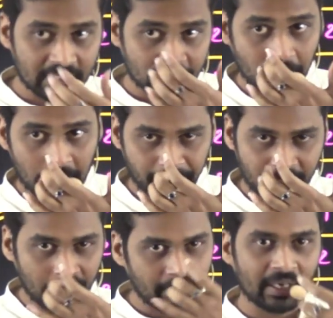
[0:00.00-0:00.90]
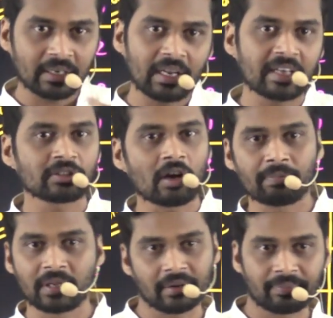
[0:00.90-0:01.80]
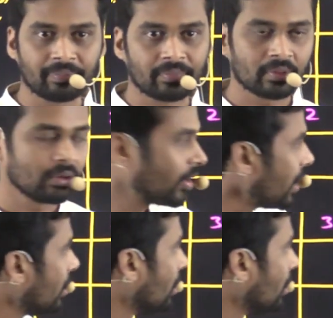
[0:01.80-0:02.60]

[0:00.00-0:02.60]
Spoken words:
is 1, then immediately I stop there. Okay.